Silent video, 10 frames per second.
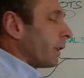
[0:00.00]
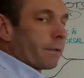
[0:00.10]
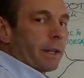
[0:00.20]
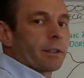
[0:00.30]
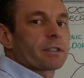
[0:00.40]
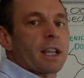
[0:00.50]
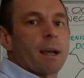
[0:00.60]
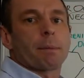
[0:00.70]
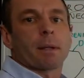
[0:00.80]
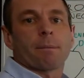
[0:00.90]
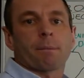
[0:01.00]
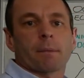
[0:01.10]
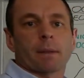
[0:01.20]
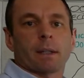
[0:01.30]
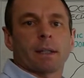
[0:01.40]
levator scapula
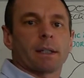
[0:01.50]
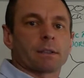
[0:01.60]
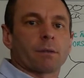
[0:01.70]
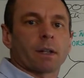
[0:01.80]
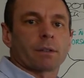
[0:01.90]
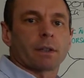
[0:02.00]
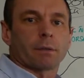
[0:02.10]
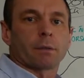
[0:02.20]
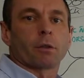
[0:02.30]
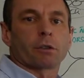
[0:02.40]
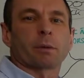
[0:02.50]
is involved in different roles,